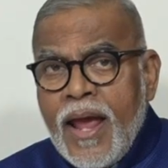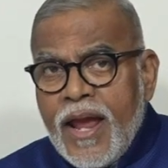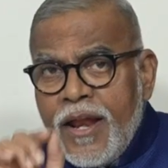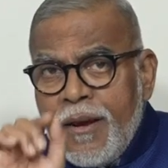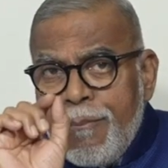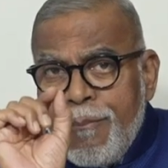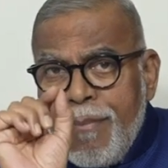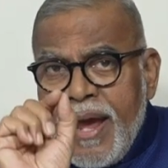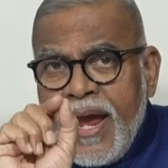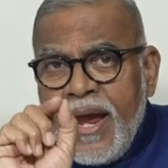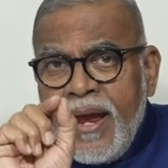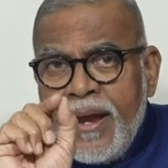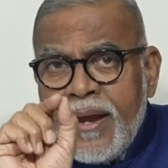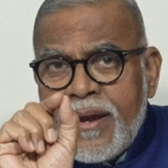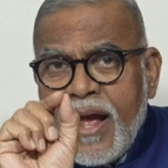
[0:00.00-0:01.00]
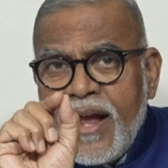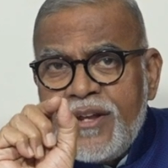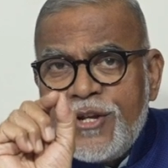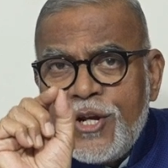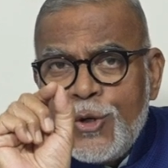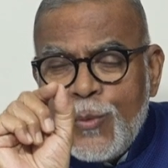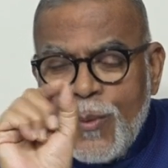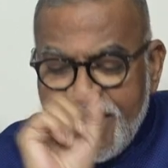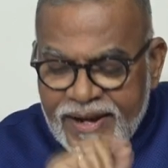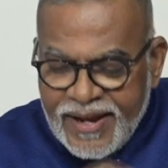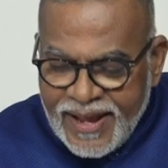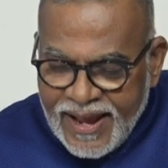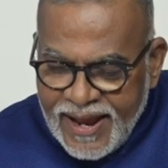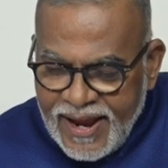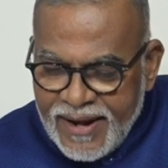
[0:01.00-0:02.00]
In May
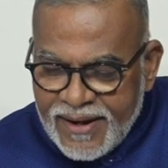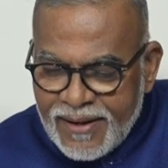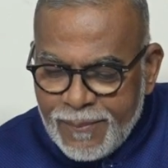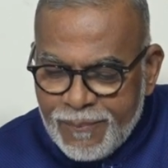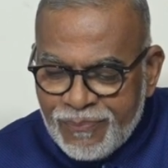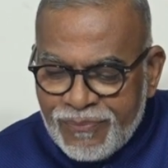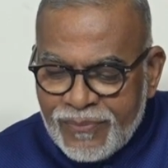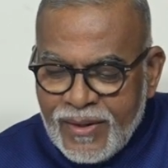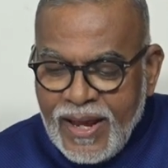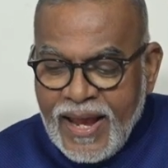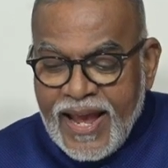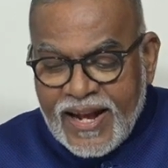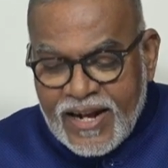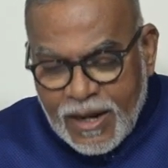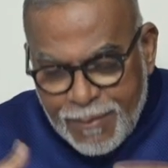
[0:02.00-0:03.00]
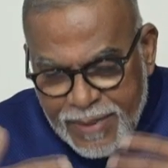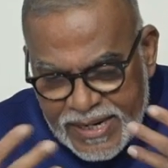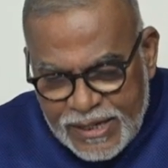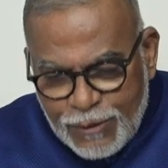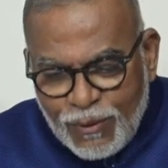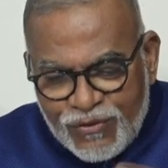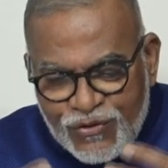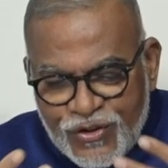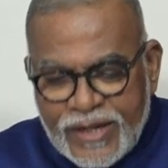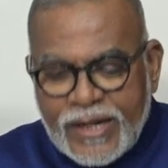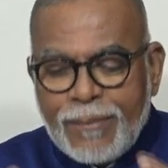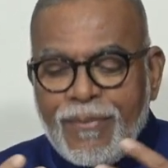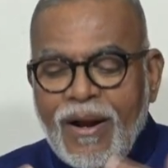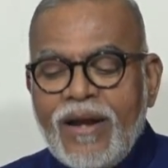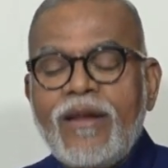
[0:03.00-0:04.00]
1928, a committee was set
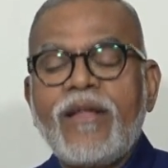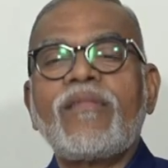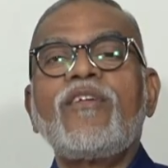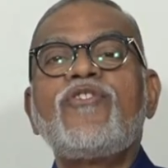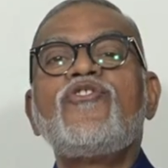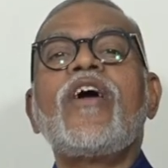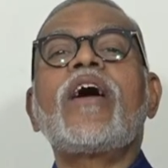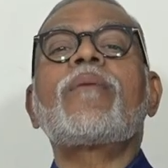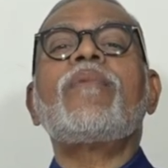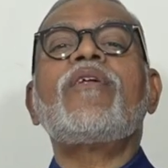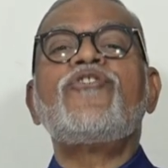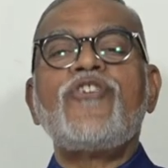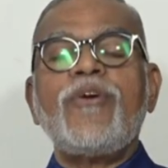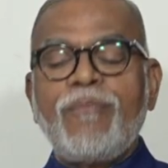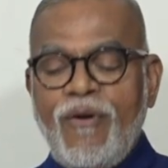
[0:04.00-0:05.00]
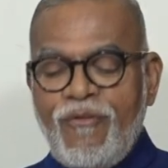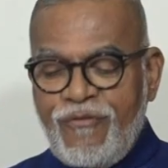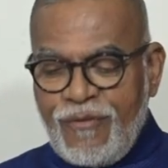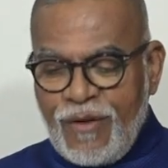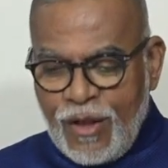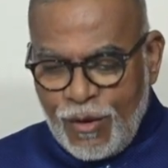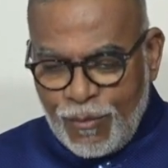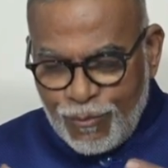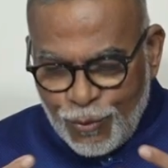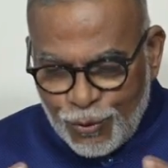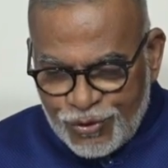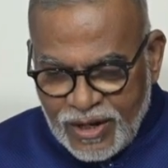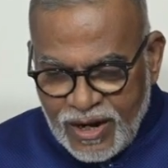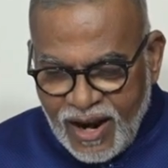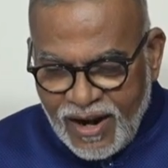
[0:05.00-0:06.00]
up under the chairmanship of
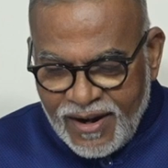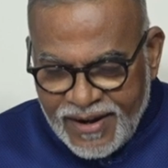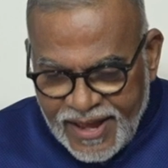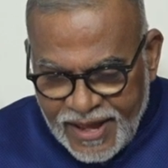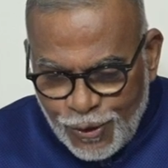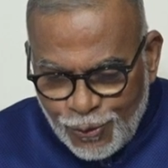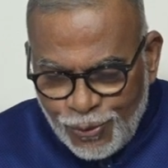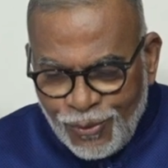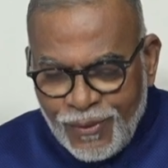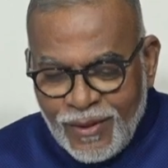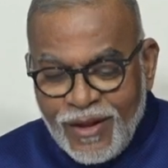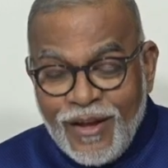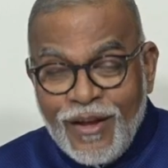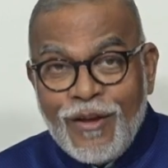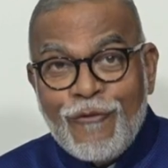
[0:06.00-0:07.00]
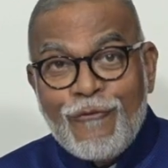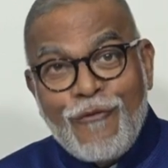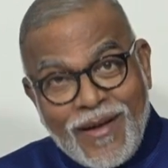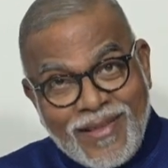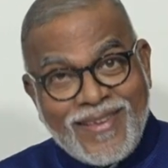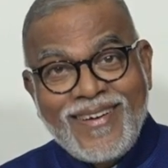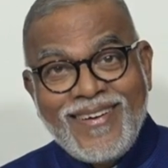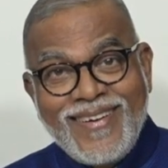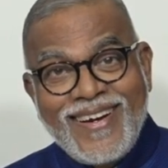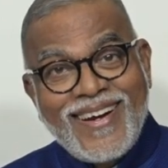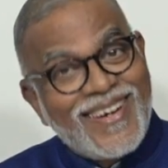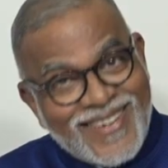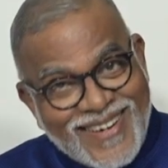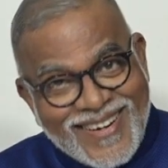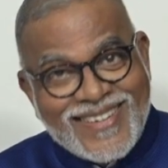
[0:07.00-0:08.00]
Motilal Nehru with,
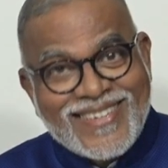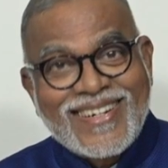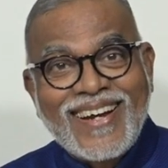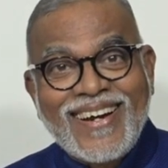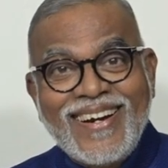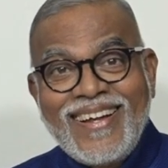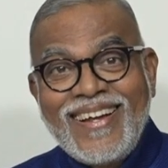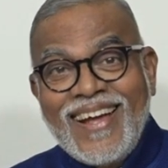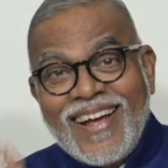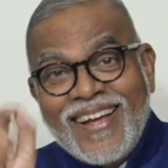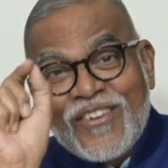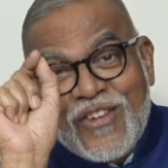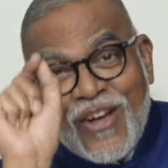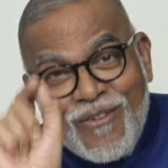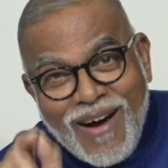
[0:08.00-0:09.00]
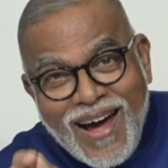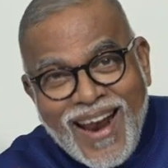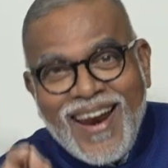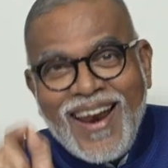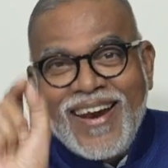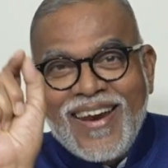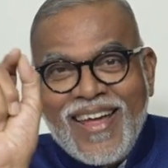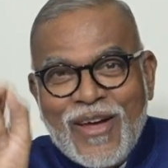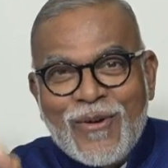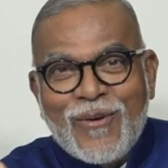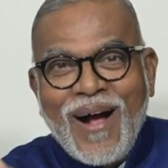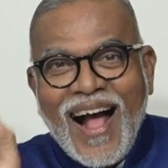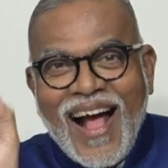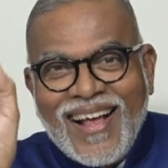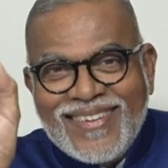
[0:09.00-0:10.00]
interestingly, Jawaharlal Nehru
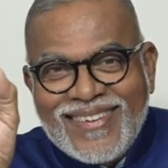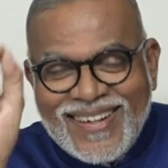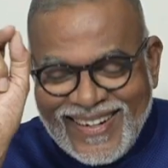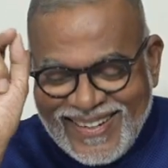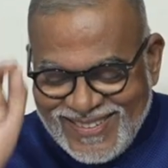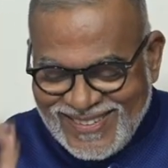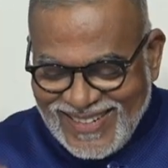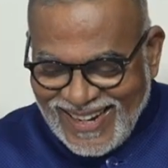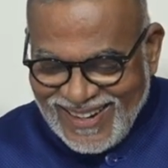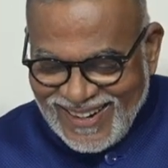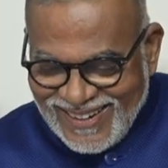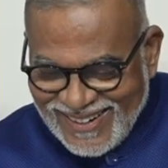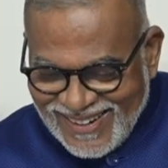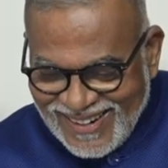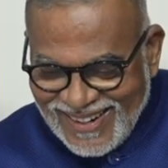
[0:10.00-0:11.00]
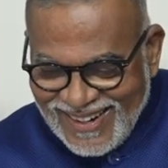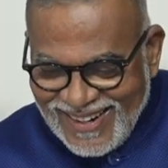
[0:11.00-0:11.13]
as its secretary.